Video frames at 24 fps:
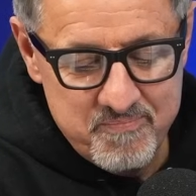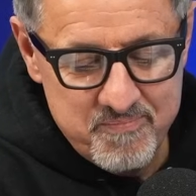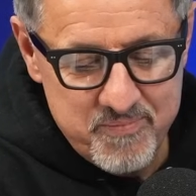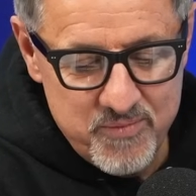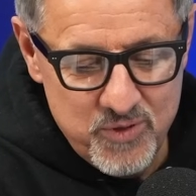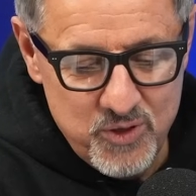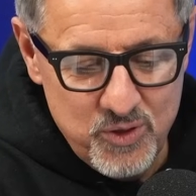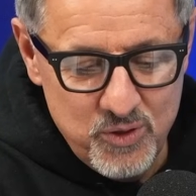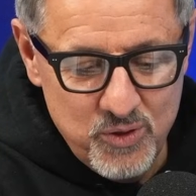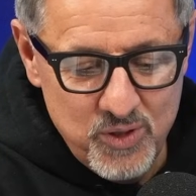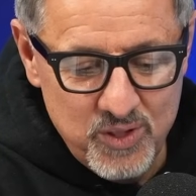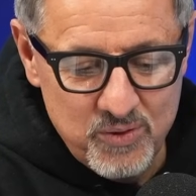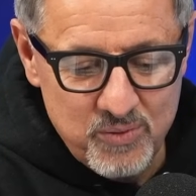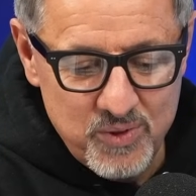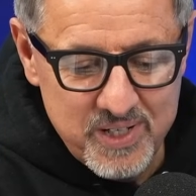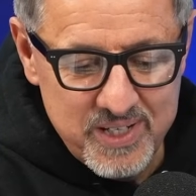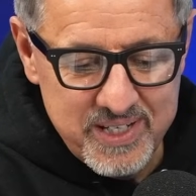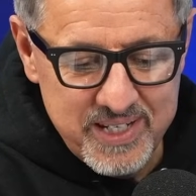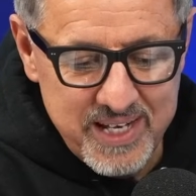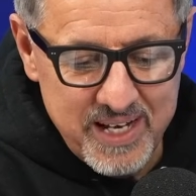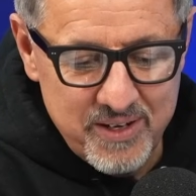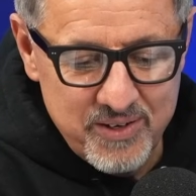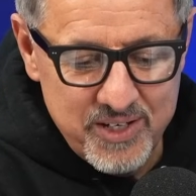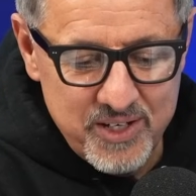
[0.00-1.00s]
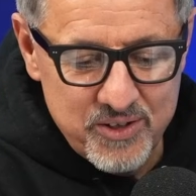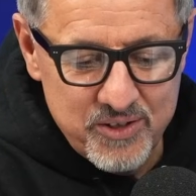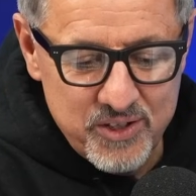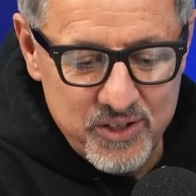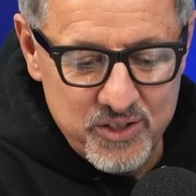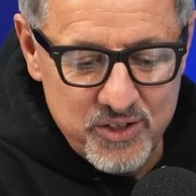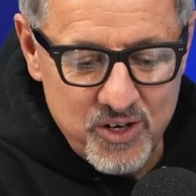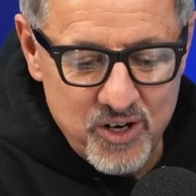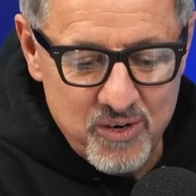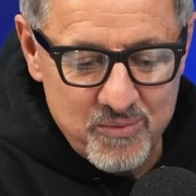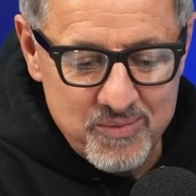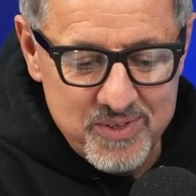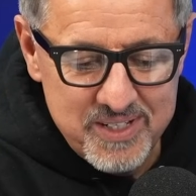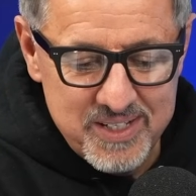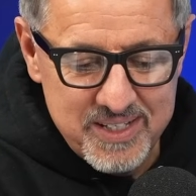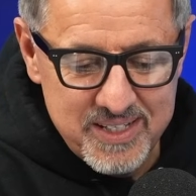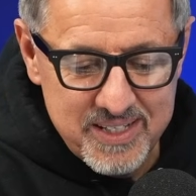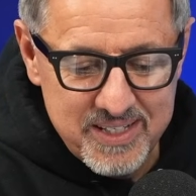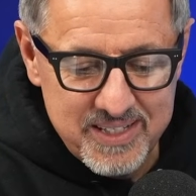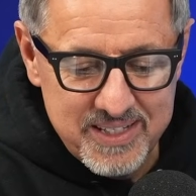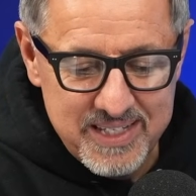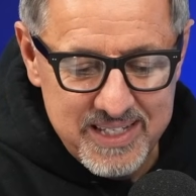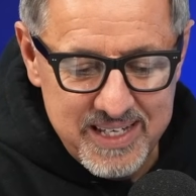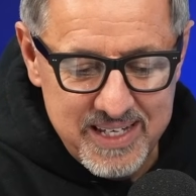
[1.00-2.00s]
You had written down here, determine
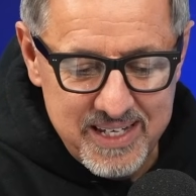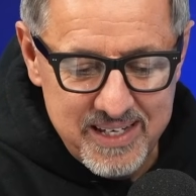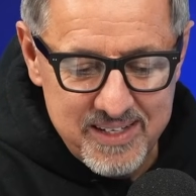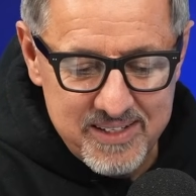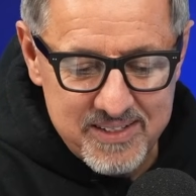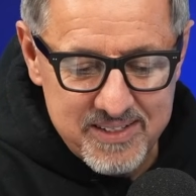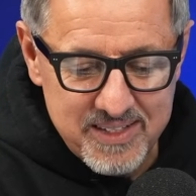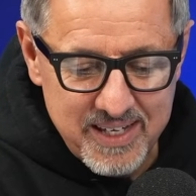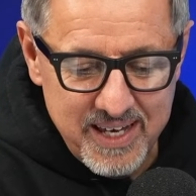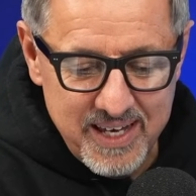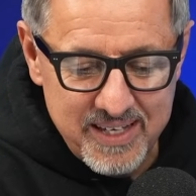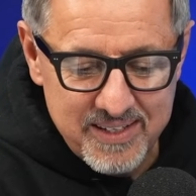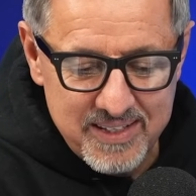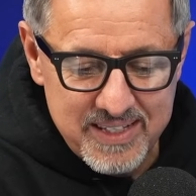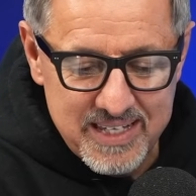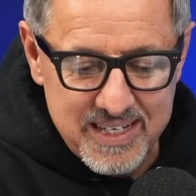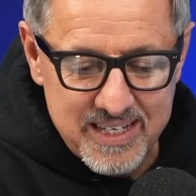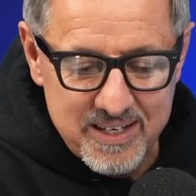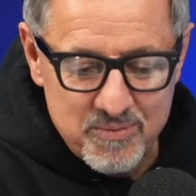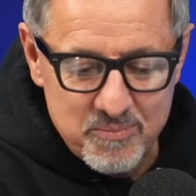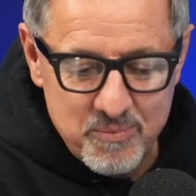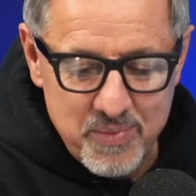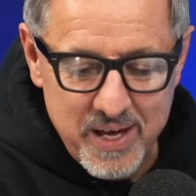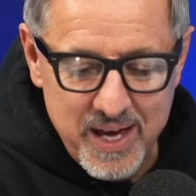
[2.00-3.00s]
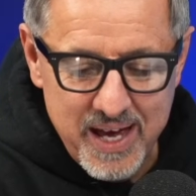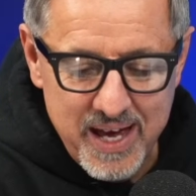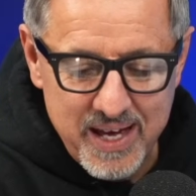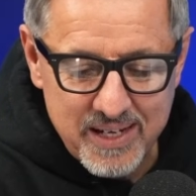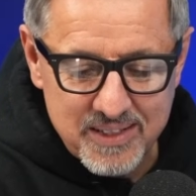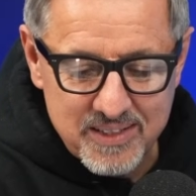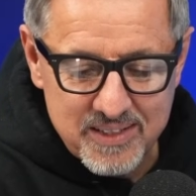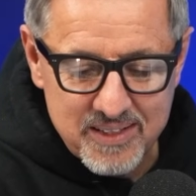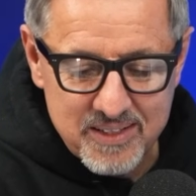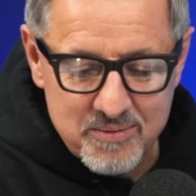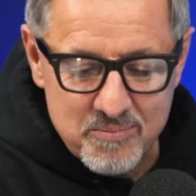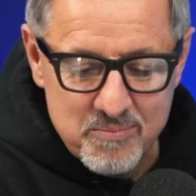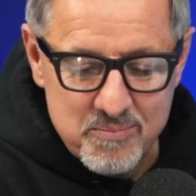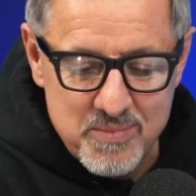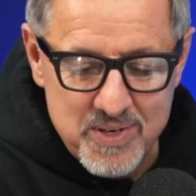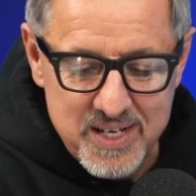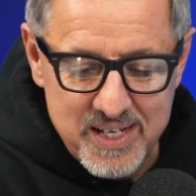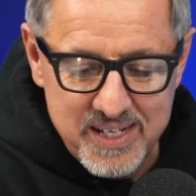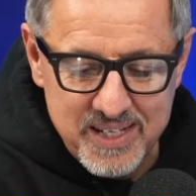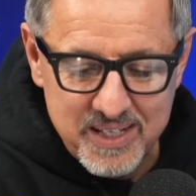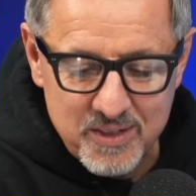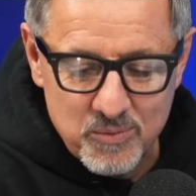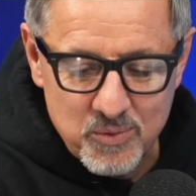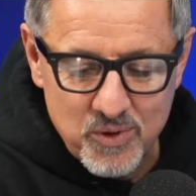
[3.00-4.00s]
needs and the impact
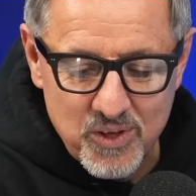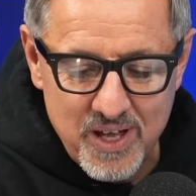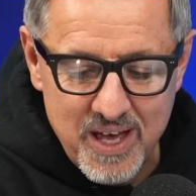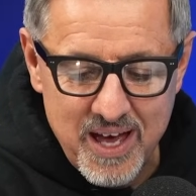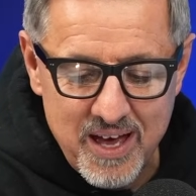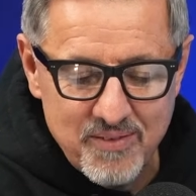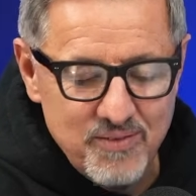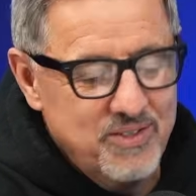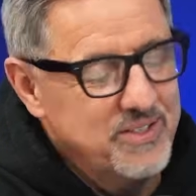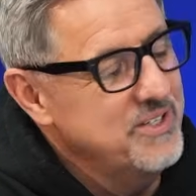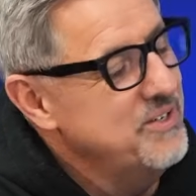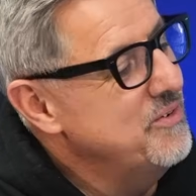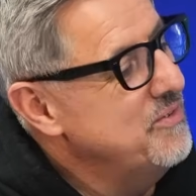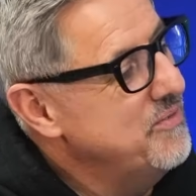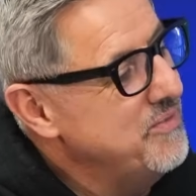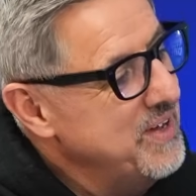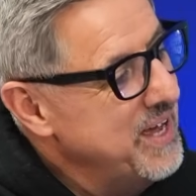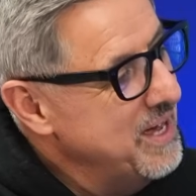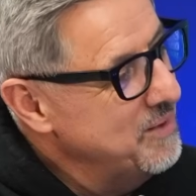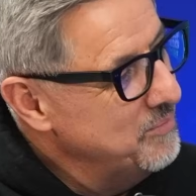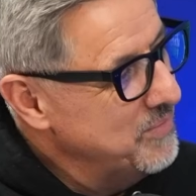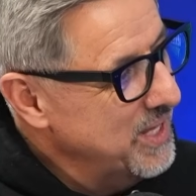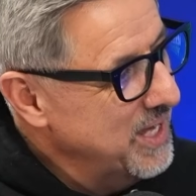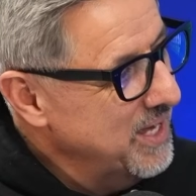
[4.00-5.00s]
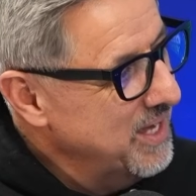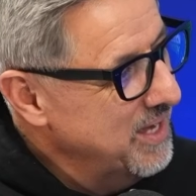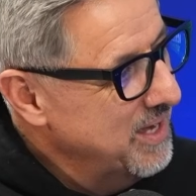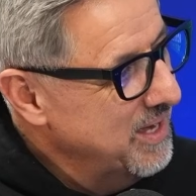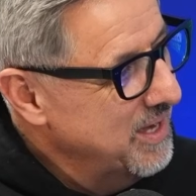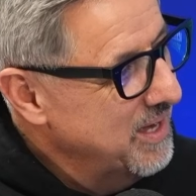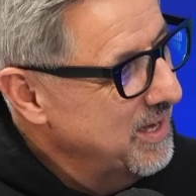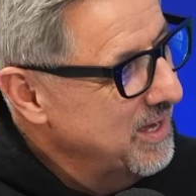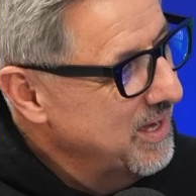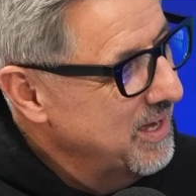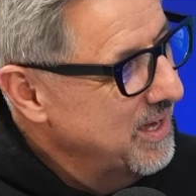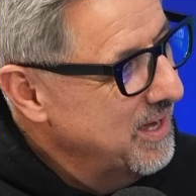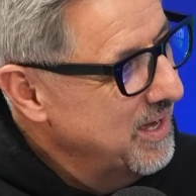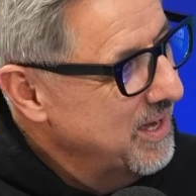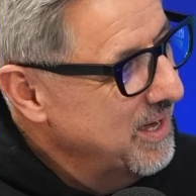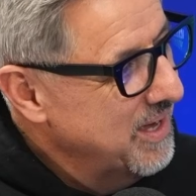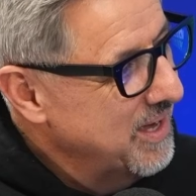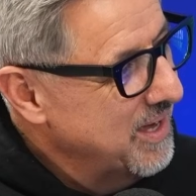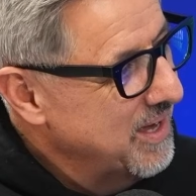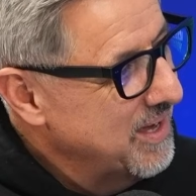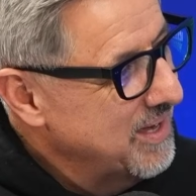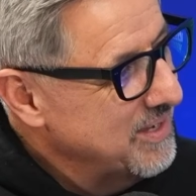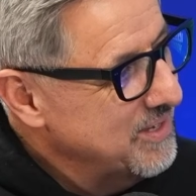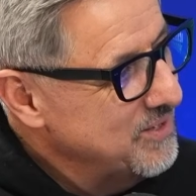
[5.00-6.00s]
meeting it will have on their family.
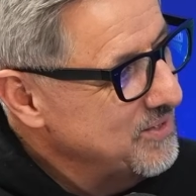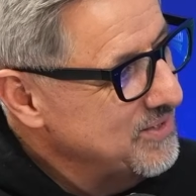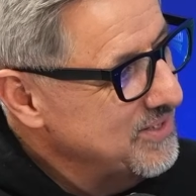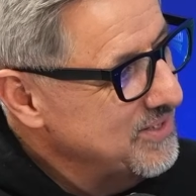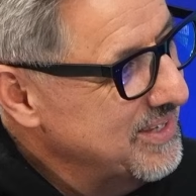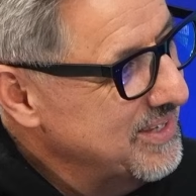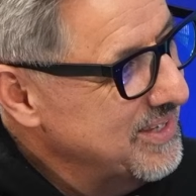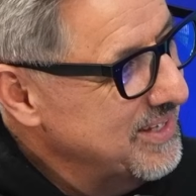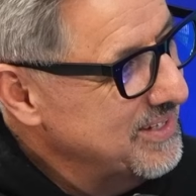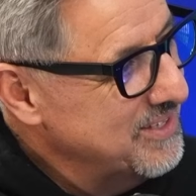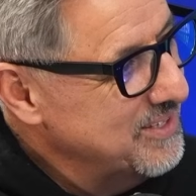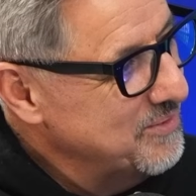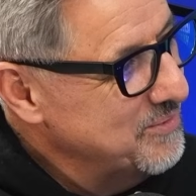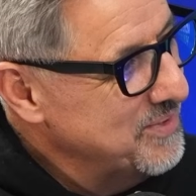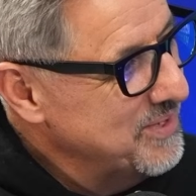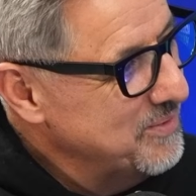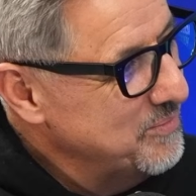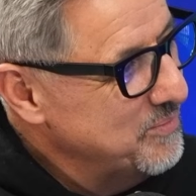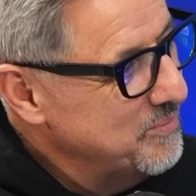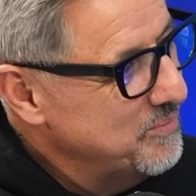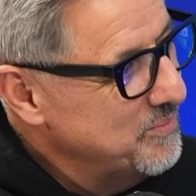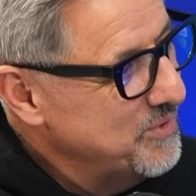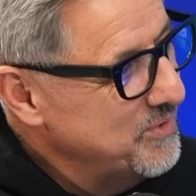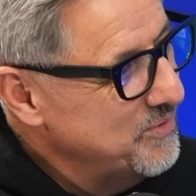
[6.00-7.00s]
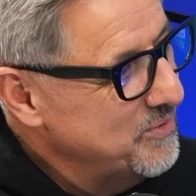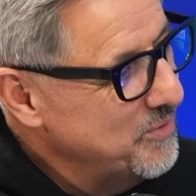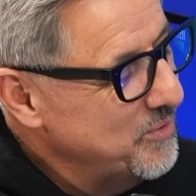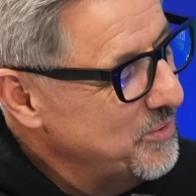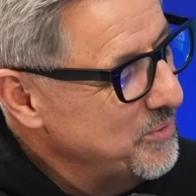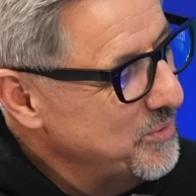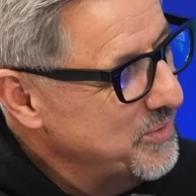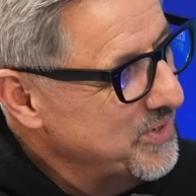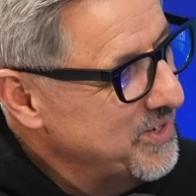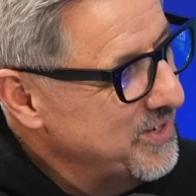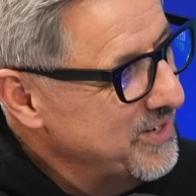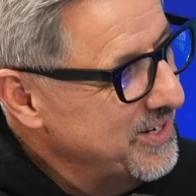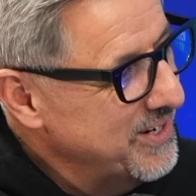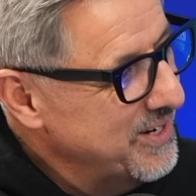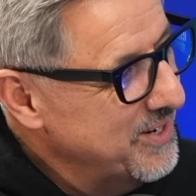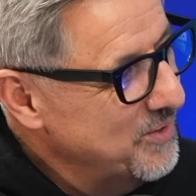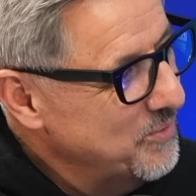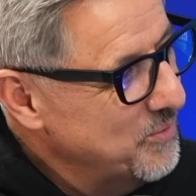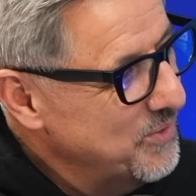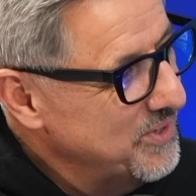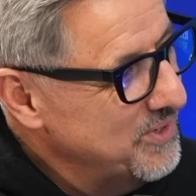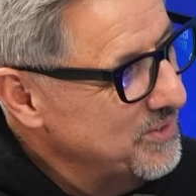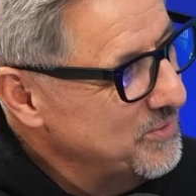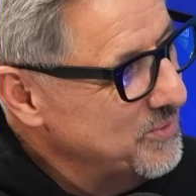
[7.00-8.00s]
You that to me before we went on air.
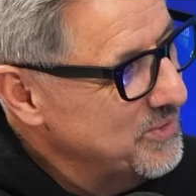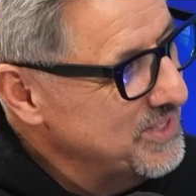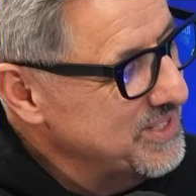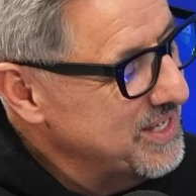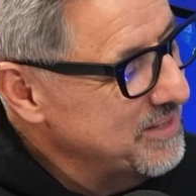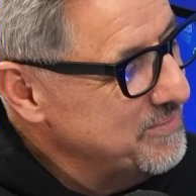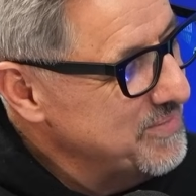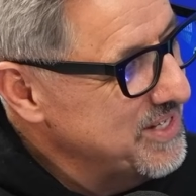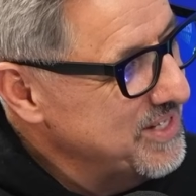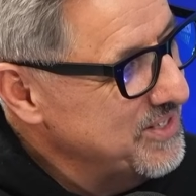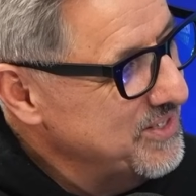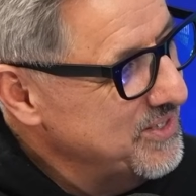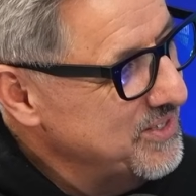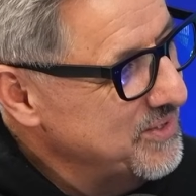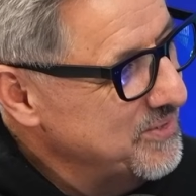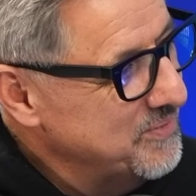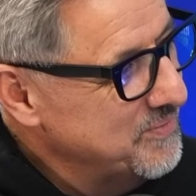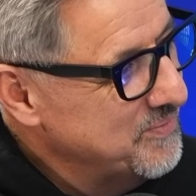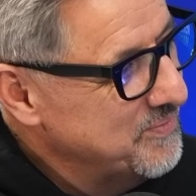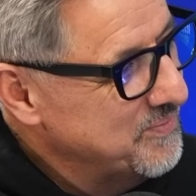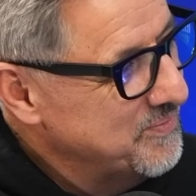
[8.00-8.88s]
What does that mean to you?